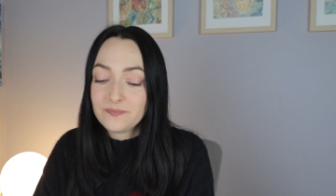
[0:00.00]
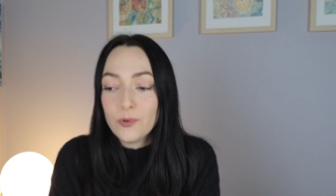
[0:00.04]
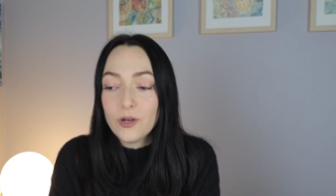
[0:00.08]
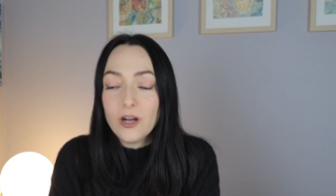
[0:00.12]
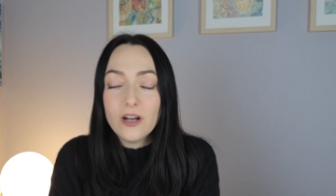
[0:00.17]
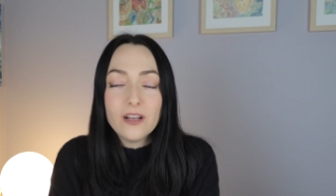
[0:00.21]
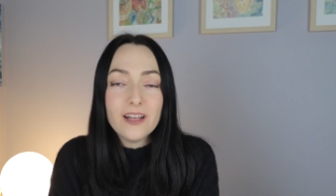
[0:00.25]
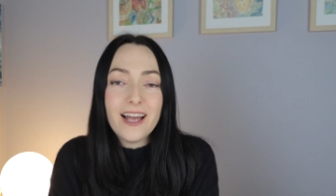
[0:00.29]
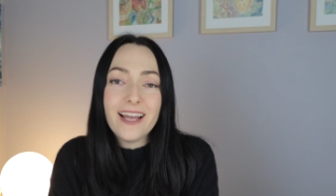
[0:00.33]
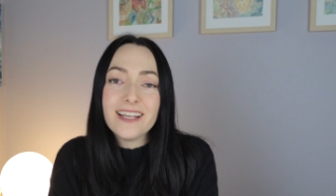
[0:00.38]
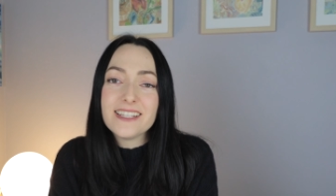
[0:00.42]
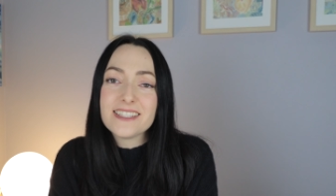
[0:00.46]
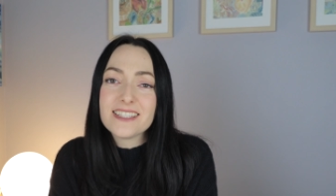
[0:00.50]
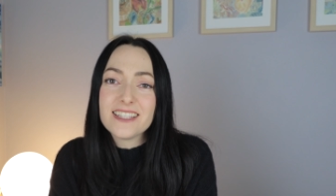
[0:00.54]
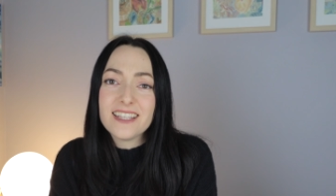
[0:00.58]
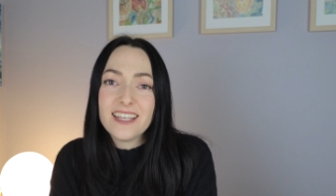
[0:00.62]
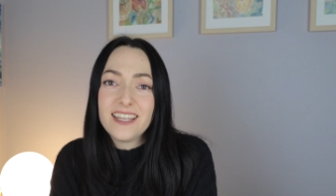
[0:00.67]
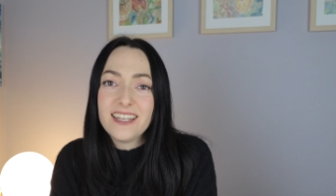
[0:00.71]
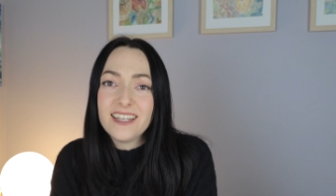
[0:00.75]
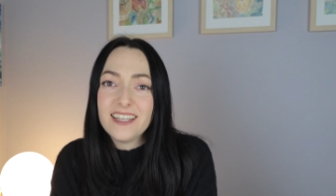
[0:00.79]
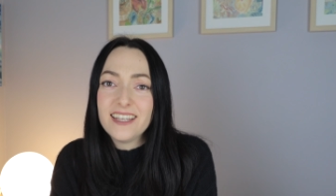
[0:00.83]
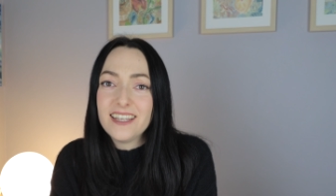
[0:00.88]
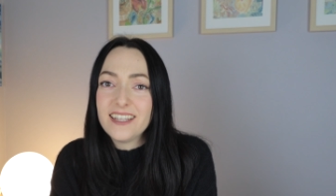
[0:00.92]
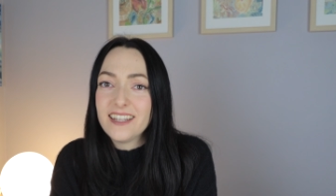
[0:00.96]
We're all
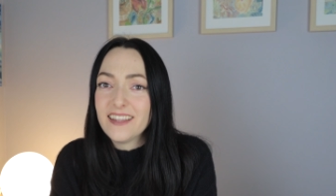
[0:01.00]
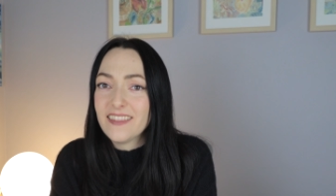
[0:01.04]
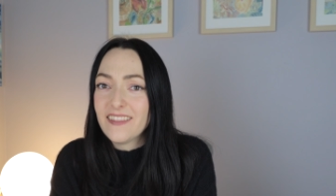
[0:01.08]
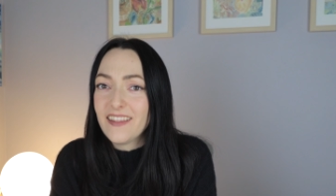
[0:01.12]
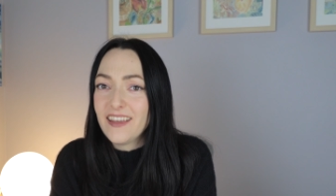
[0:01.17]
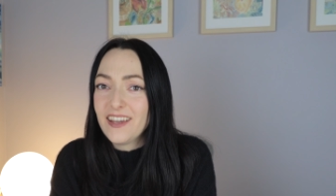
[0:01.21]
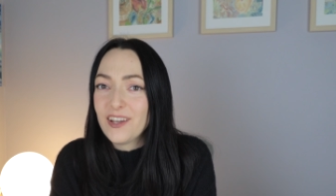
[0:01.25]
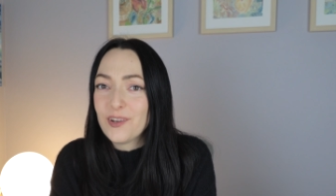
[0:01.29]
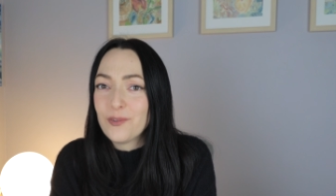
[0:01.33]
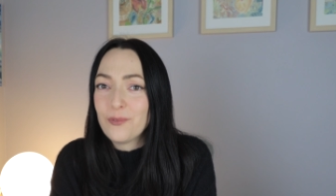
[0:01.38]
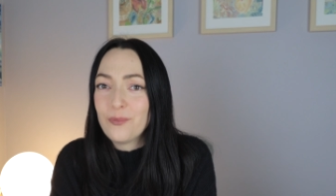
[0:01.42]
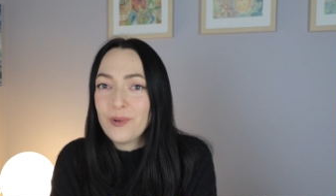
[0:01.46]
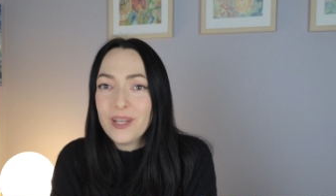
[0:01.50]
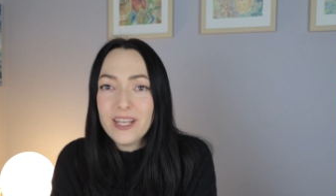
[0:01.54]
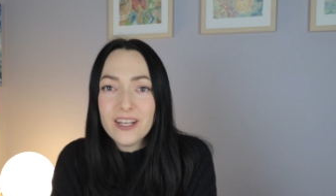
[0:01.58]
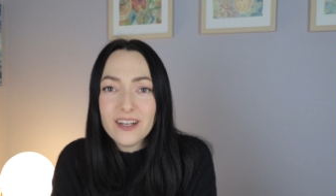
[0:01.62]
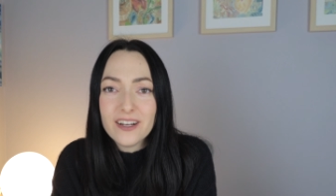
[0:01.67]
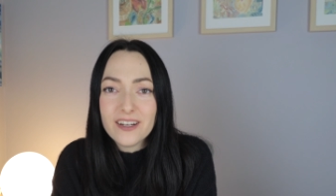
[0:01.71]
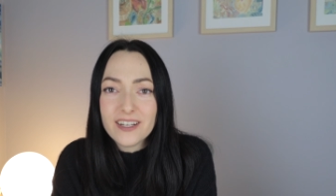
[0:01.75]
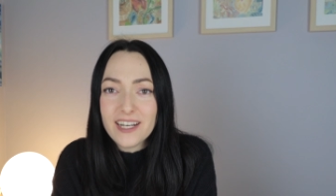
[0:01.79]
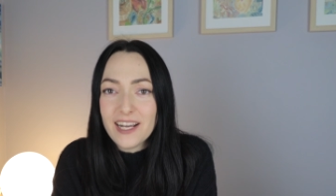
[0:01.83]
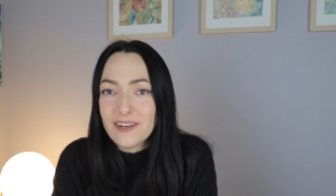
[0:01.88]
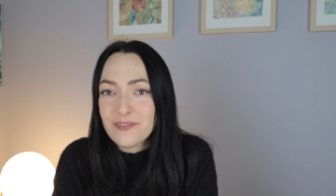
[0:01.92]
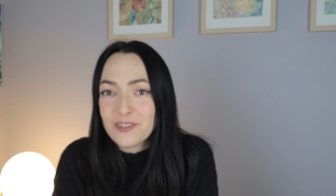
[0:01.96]
isolated and like
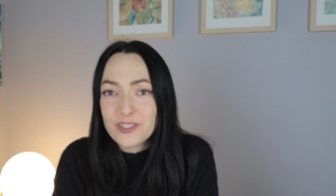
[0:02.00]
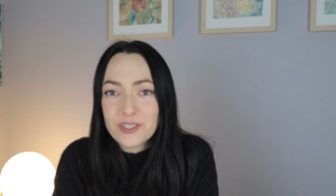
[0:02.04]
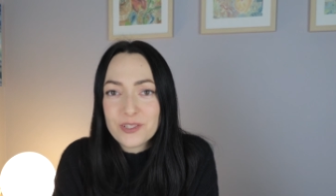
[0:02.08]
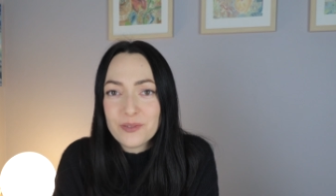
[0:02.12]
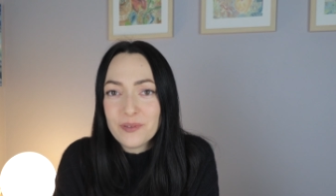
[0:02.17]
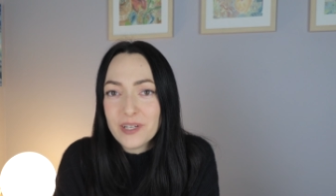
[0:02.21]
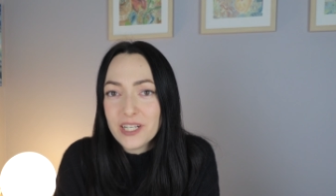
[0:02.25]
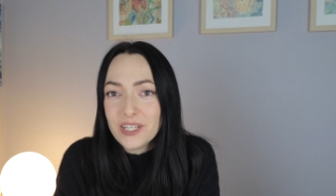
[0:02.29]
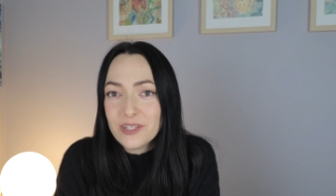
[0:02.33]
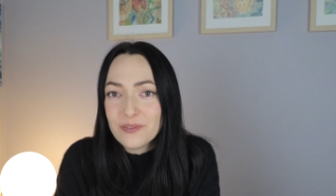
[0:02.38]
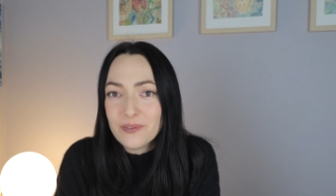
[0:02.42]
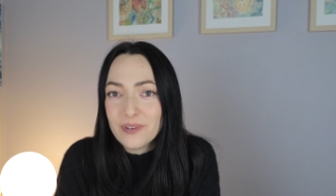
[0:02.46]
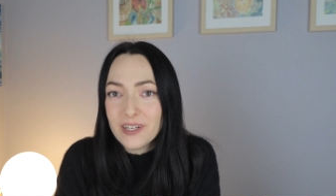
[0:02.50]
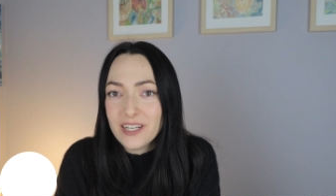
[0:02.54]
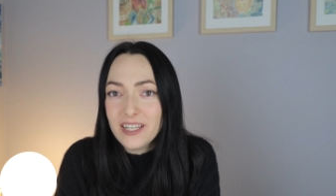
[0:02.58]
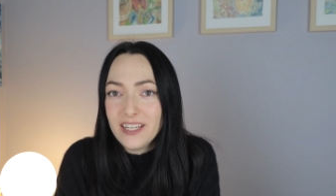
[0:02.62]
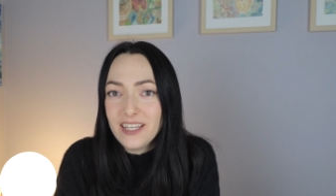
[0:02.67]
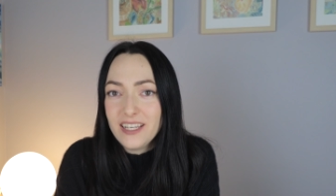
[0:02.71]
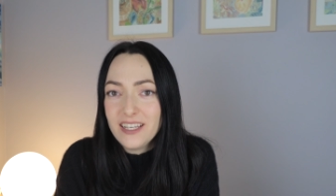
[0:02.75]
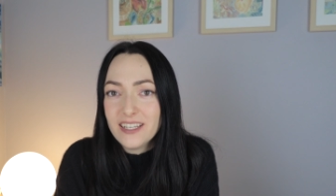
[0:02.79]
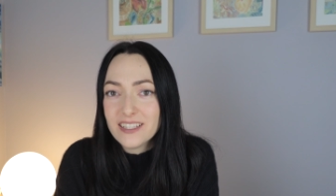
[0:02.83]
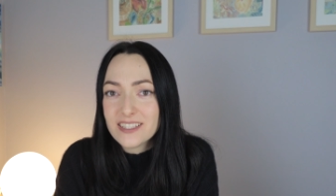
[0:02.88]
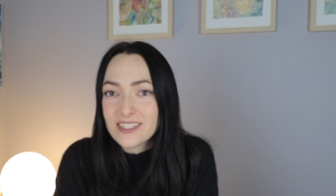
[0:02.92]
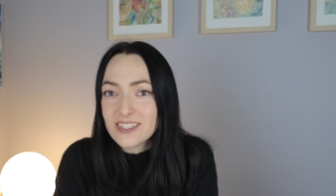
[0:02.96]
weird after 2020.